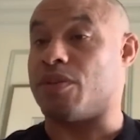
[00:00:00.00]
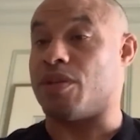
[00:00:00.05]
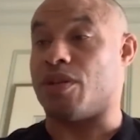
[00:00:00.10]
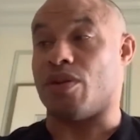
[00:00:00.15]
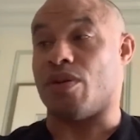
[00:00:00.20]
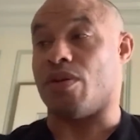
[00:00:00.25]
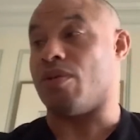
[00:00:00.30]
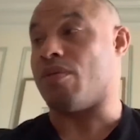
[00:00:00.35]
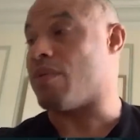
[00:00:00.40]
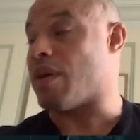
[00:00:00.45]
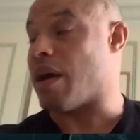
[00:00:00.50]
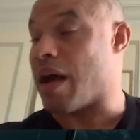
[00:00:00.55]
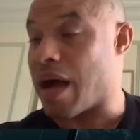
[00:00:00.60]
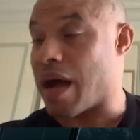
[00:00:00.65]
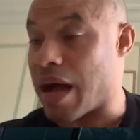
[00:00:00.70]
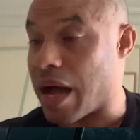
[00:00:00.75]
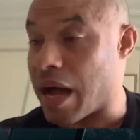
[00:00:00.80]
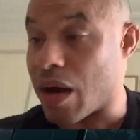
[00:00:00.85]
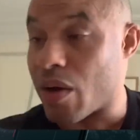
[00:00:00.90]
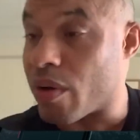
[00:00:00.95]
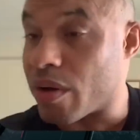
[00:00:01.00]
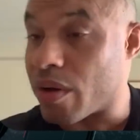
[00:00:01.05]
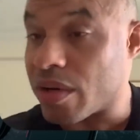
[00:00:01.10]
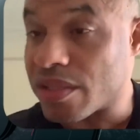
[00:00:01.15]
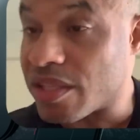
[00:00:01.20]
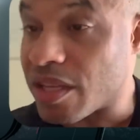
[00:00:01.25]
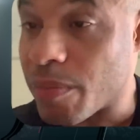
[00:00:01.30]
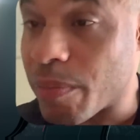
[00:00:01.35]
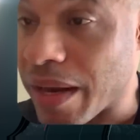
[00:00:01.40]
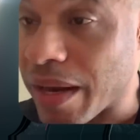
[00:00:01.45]
you know, I don't want
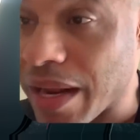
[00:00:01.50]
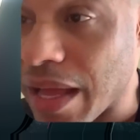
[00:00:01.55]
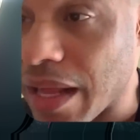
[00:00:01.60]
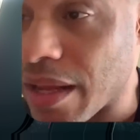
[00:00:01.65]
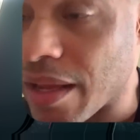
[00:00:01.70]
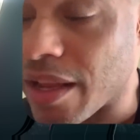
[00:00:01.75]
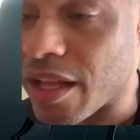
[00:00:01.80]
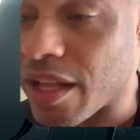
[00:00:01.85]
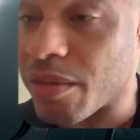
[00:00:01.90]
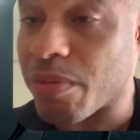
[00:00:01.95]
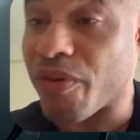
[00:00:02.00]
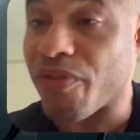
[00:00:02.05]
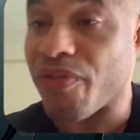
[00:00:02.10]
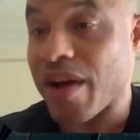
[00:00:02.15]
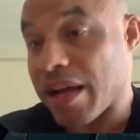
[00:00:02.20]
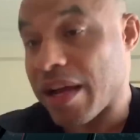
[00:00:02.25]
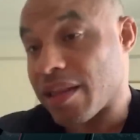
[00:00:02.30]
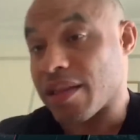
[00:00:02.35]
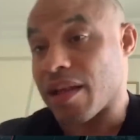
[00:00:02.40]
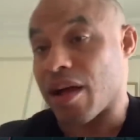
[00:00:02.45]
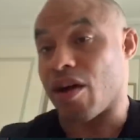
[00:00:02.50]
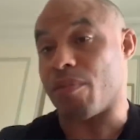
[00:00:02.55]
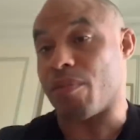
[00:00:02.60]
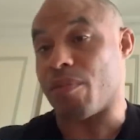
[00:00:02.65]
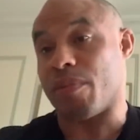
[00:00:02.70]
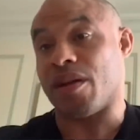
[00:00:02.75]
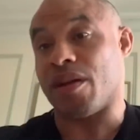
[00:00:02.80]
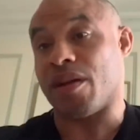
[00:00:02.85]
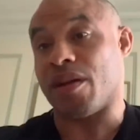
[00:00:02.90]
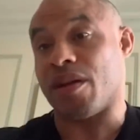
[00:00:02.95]
to see Belal and Gilbert fight now,
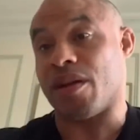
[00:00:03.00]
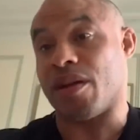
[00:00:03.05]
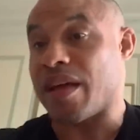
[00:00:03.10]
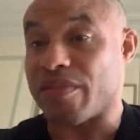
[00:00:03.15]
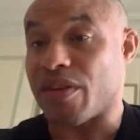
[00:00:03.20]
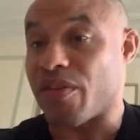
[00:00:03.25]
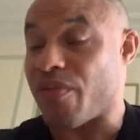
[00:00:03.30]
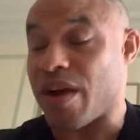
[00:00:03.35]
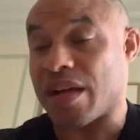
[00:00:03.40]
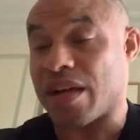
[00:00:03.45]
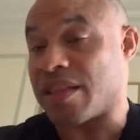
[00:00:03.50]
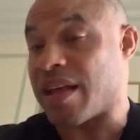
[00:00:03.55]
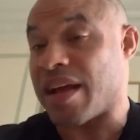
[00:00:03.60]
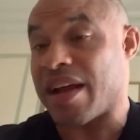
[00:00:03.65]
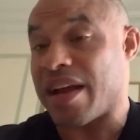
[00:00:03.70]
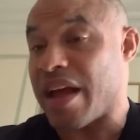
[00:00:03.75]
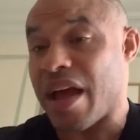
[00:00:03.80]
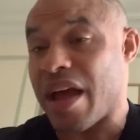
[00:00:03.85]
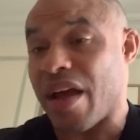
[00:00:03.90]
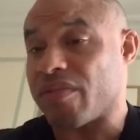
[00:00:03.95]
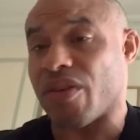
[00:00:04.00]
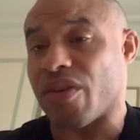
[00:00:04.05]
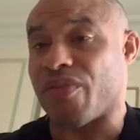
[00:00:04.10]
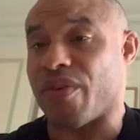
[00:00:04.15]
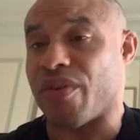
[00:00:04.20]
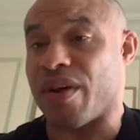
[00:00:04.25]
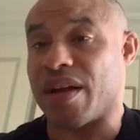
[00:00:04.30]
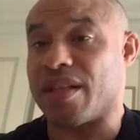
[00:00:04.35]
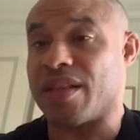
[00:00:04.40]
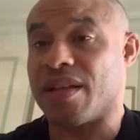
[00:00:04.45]
but if they have to fight, they're gonna have to
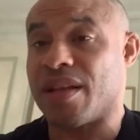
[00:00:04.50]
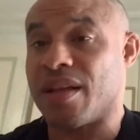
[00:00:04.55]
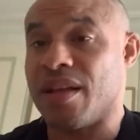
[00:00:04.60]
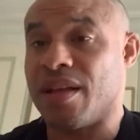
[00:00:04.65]
fight.